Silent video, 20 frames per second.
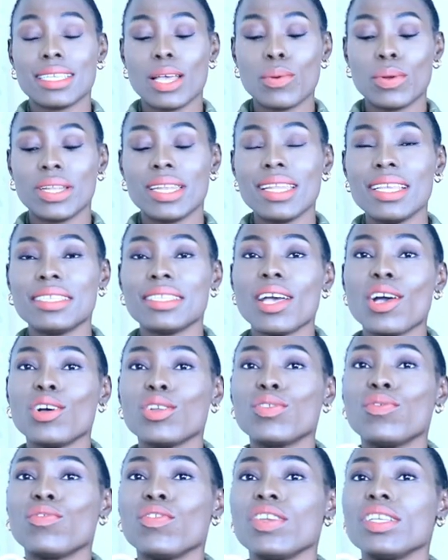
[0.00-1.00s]
our next
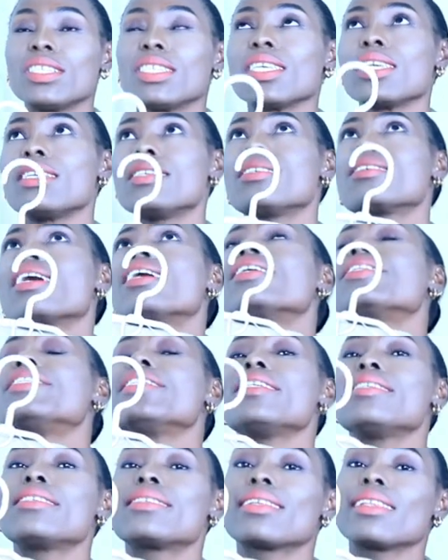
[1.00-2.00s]
outfit is
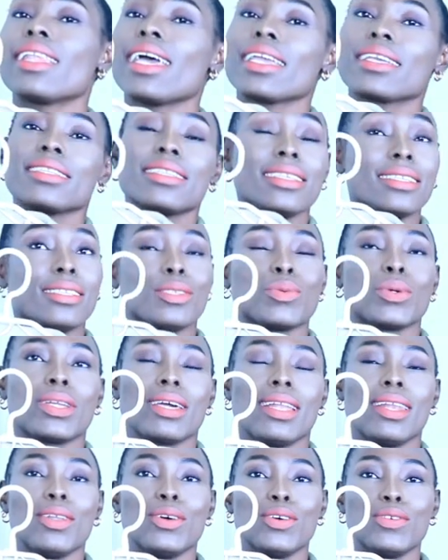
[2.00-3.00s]
this like this is what
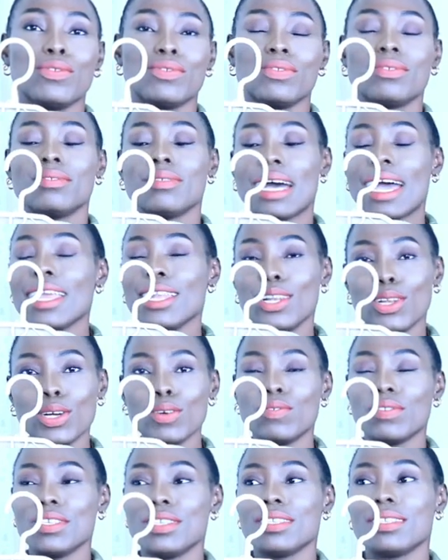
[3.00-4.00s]
i love I
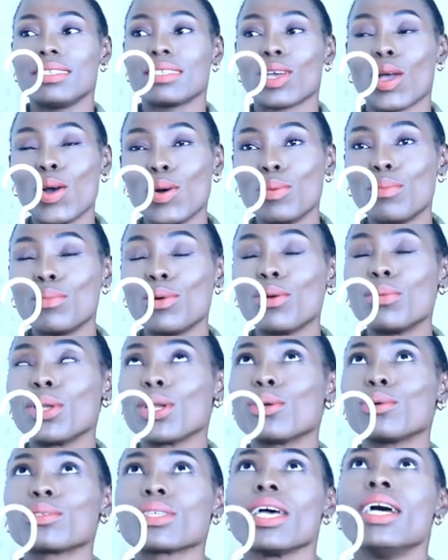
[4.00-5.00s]
love this combo
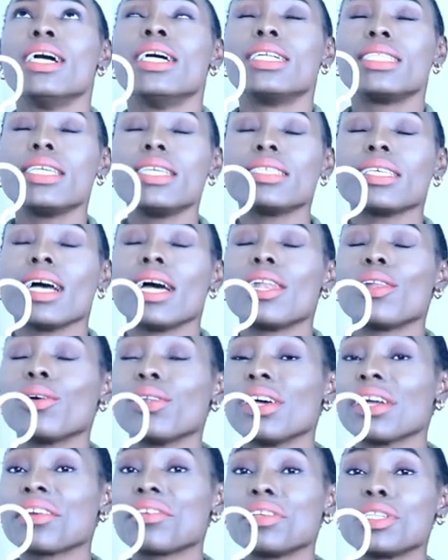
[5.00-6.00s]
because this is
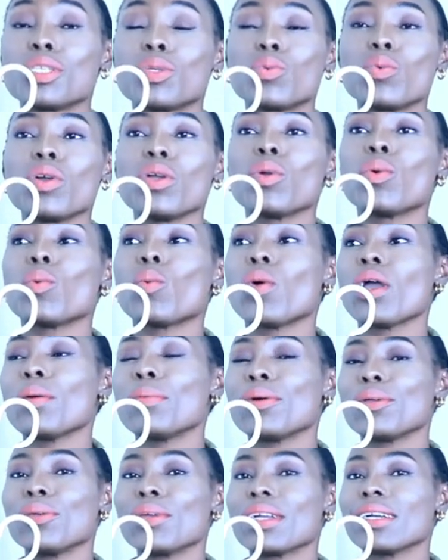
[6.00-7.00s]
another great way
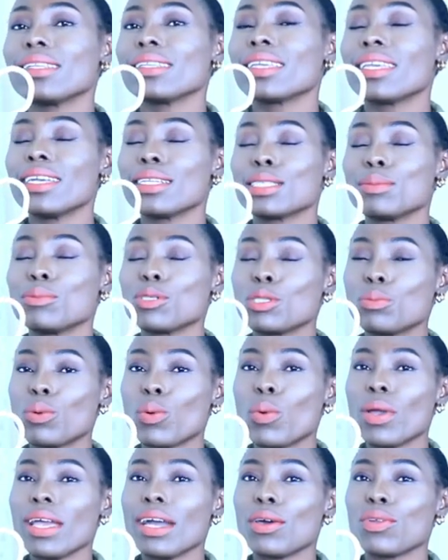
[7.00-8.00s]
wherever you can get
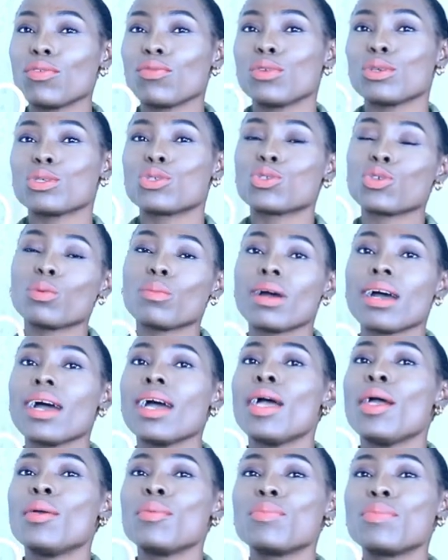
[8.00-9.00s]
multiple wear out of your summer
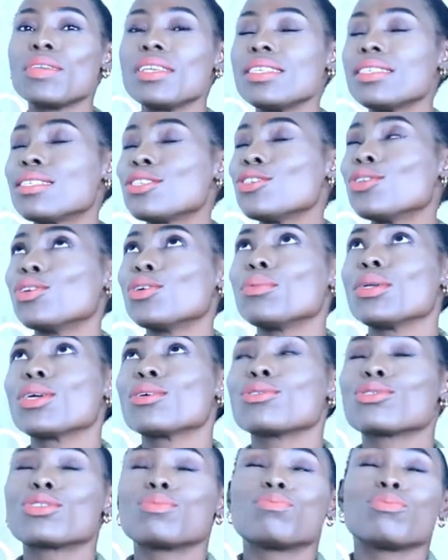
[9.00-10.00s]
piece you know
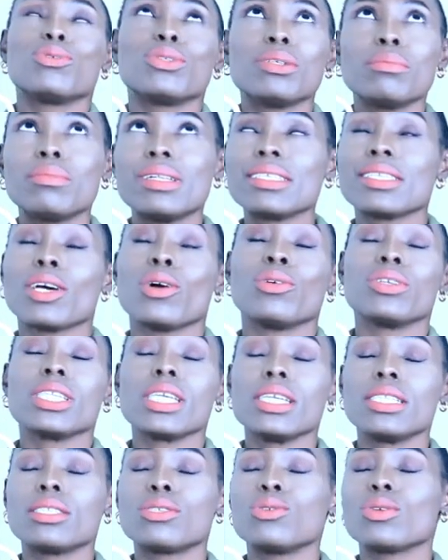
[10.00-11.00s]
because putting blazer on
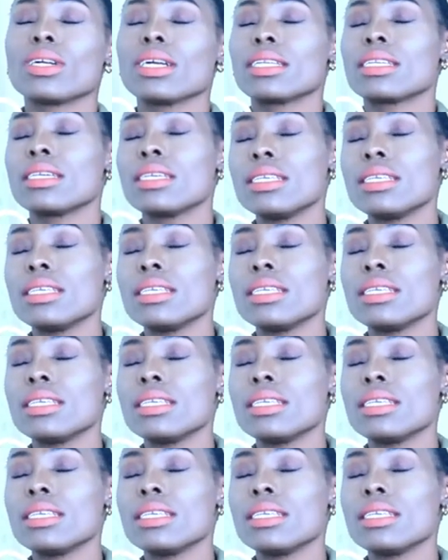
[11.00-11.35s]
it you can